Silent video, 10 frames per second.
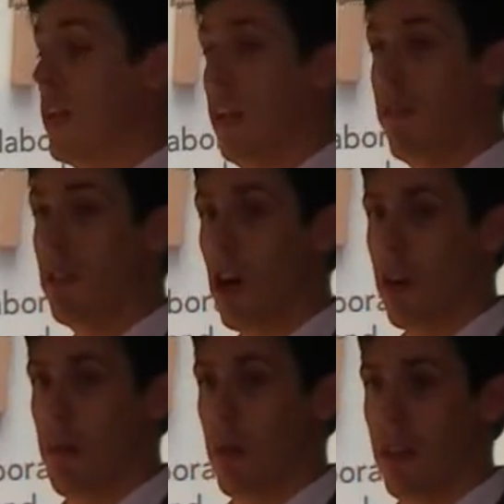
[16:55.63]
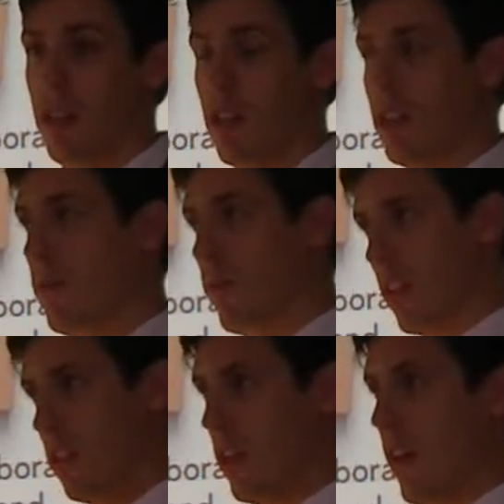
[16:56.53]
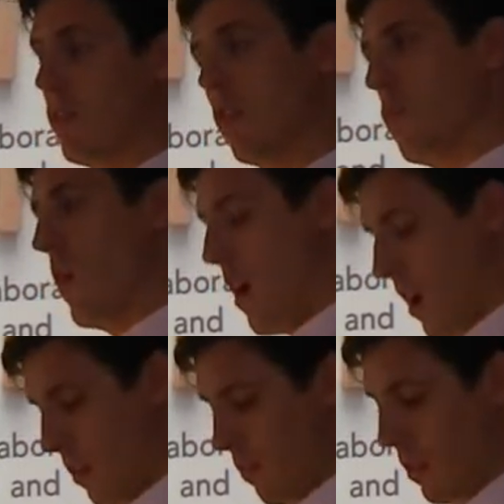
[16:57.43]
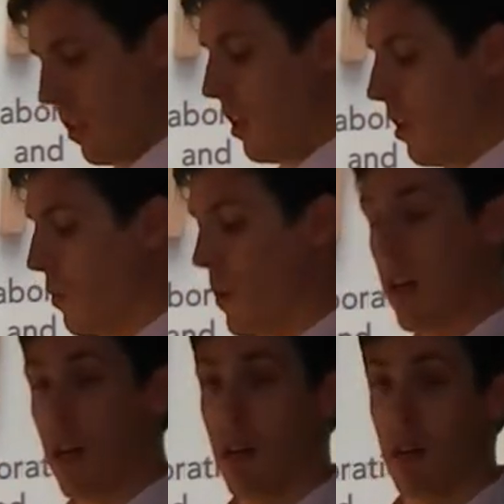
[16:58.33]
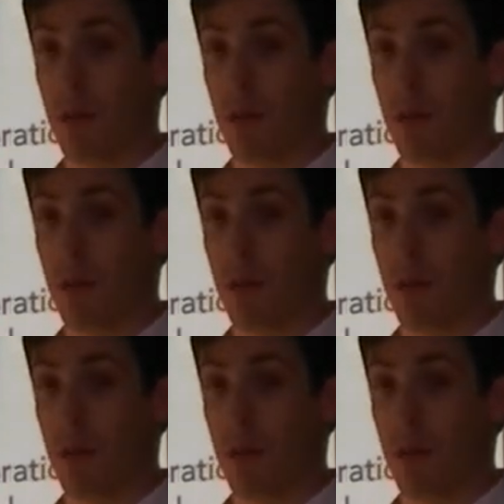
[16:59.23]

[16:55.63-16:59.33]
It's not something that's saved somewhere and we, uh, we just leave it be.